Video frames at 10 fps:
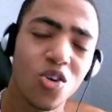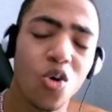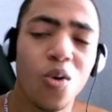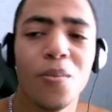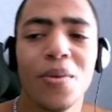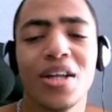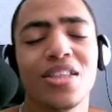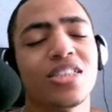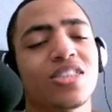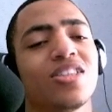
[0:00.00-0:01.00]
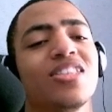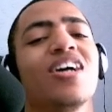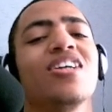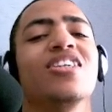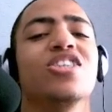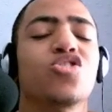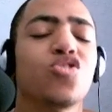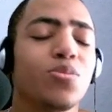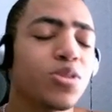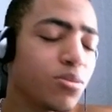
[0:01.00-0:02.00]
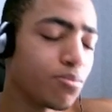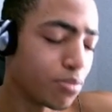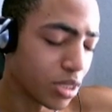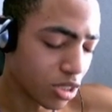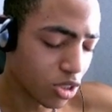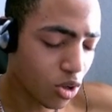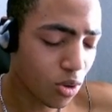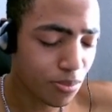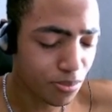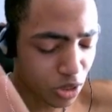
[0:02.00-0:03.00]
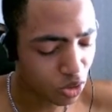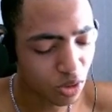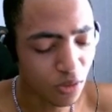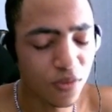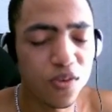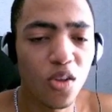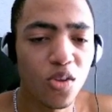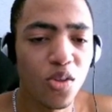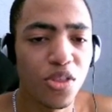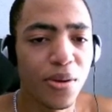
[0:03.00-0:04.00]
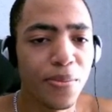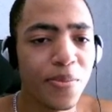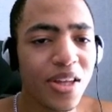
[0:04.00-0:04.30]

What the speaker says: All my links are down in the description below. Be sure to follow them.